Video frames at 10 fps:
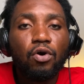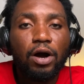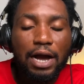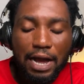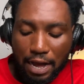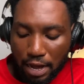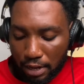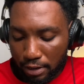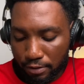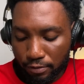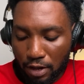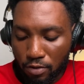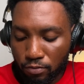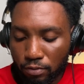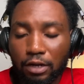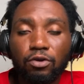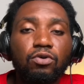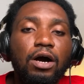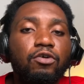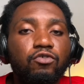I don't
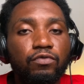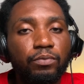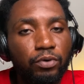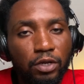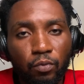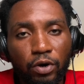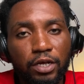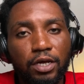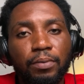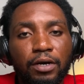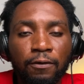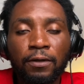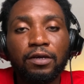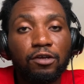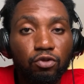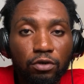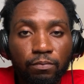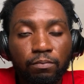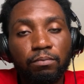know how to even put the word here, but it's actually